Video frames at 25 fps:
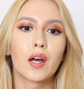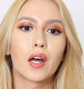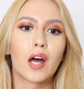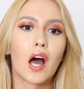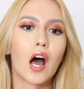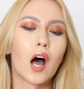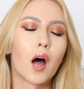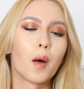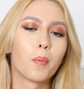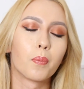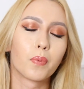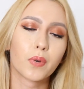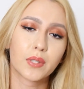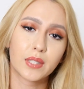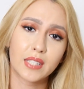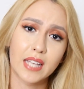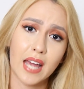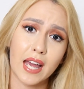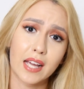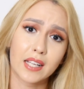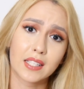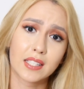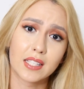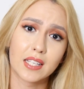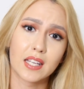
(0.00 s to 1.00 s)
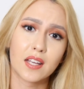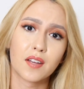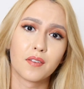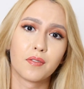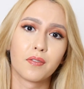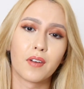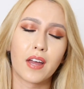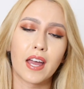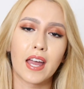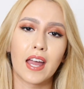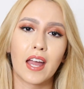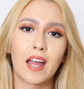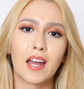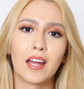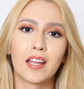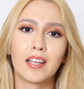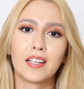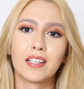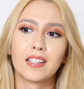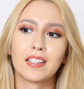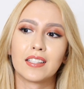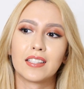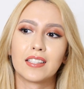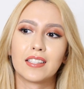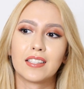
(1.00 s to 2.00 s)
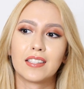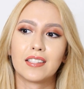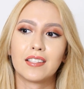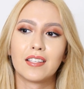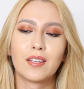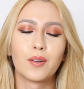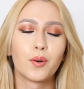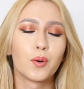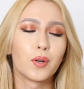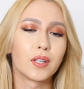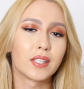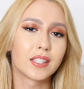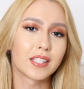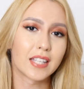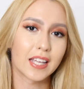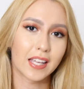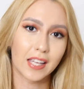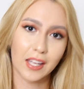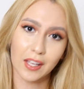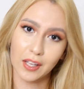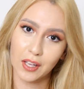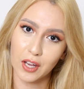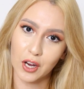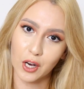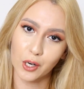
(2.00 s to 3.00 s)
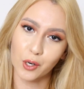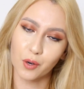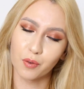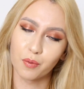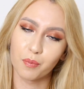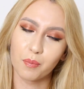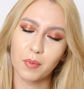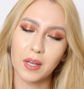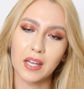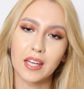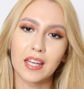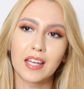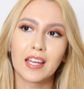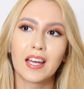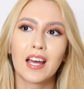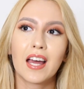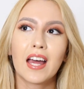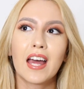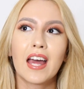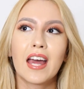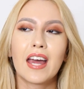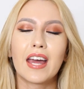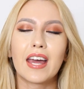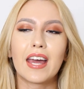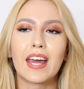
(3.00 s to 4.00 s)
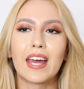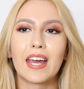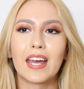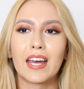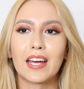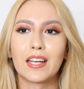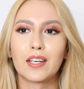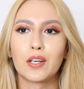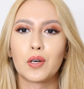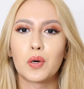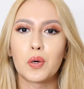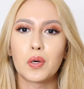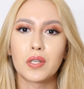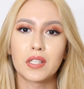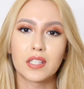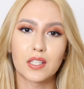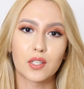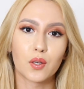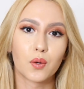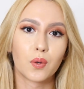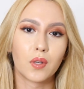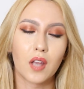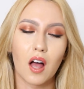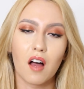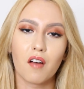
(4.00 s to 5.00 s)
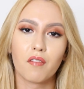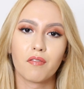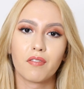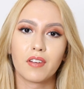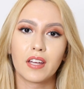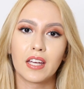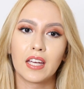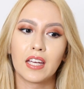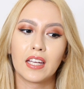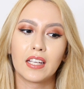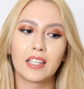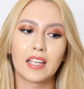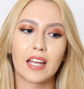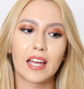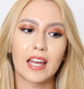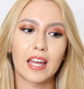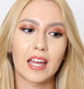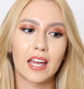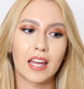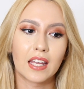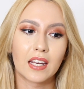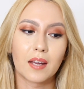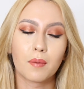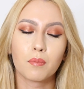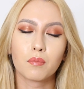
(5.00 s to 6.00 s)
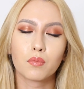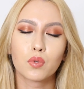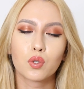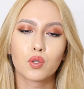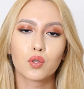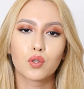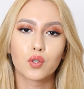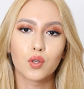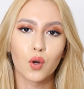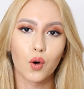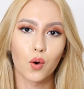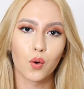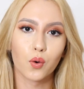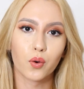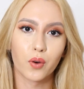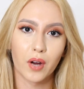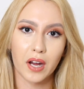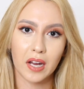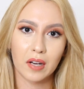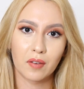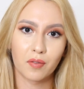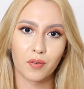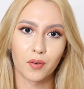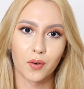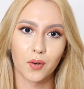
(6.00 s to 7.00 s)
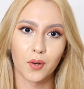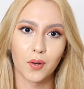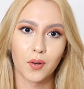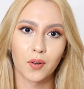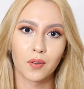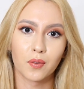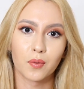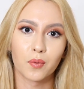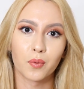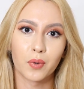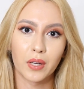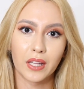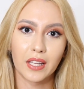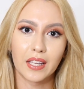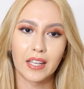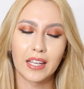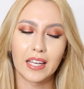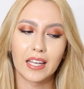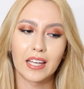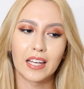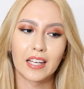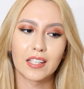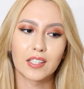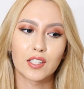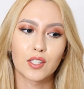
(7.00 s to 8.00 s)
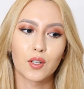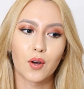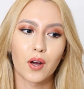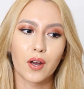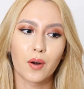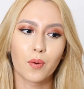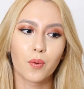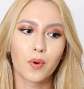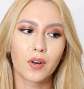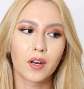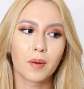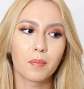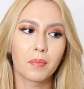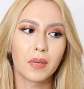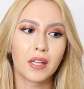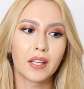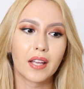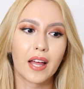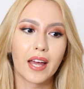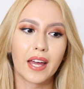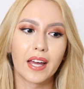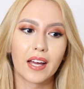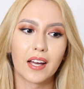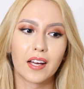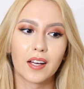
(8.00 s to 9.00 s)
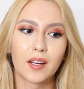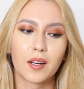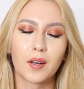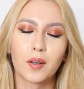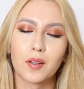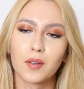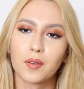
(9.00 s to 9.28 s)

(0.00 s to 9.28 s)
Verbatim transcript: uh, protective and who is taking care of me and who is so loving and I'm so grateful really so I don't want to be like